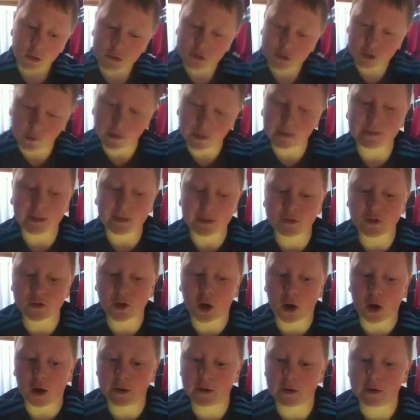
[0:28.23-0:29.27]
So let's get
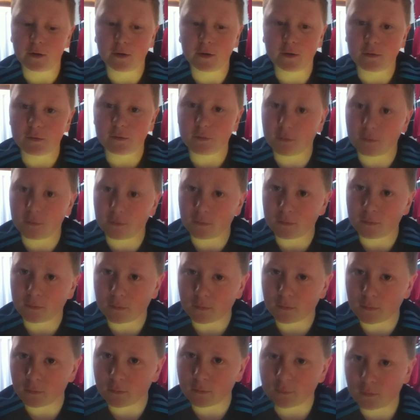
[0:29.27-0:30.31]
started.
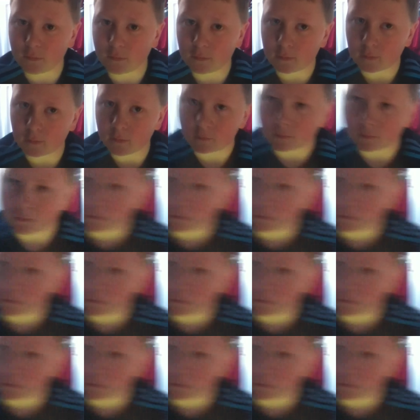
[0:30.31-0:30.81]
You can.